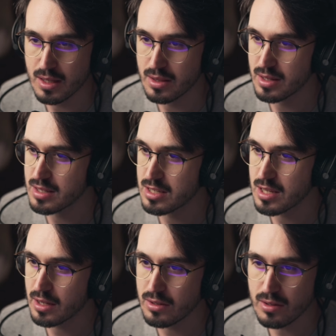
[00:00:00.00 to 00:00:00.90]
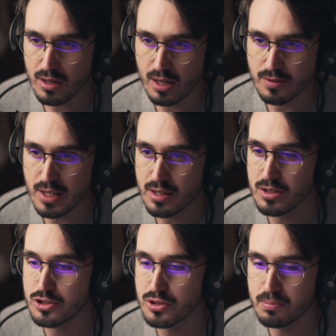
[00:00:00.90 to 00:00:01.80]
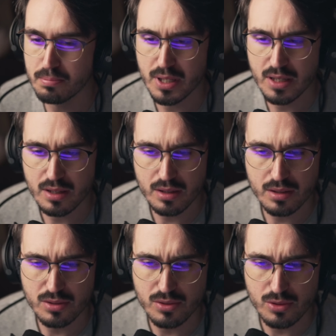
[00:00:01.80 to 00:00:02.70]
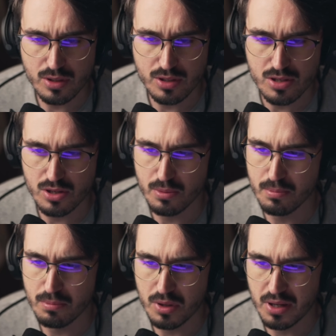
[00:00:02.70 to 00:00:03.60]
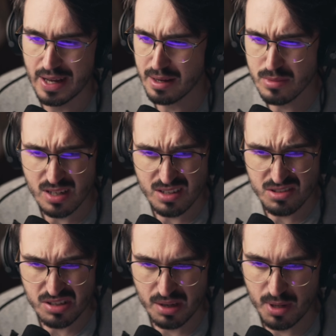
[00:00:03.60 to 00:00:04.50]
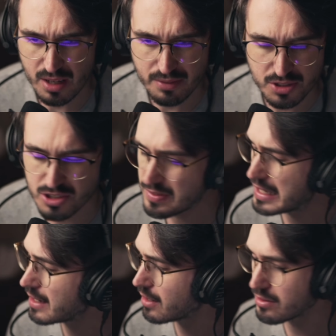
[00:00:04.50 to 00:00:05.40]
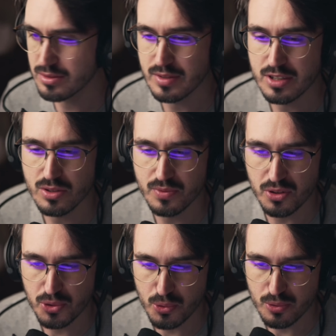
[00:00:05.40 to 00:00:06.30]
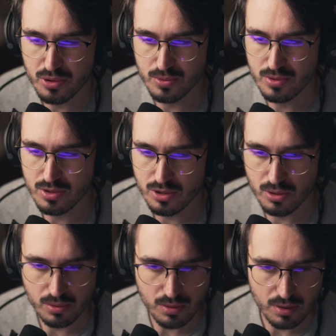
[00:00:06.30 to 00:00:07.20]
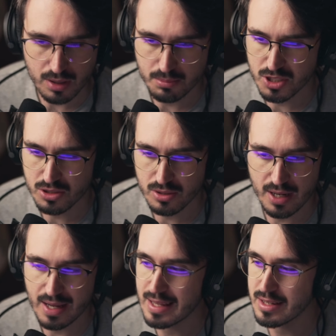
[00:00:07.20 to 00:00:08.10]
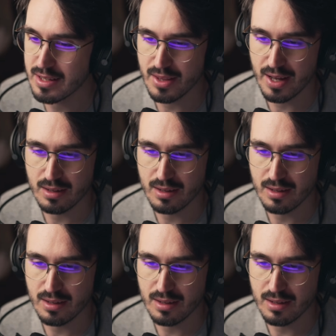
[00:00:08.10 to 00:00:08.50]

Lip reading: And the second clarinet should be doing some harmonies, I believe, just filling out the rest of the chord tones. So I'm just gonna edit that.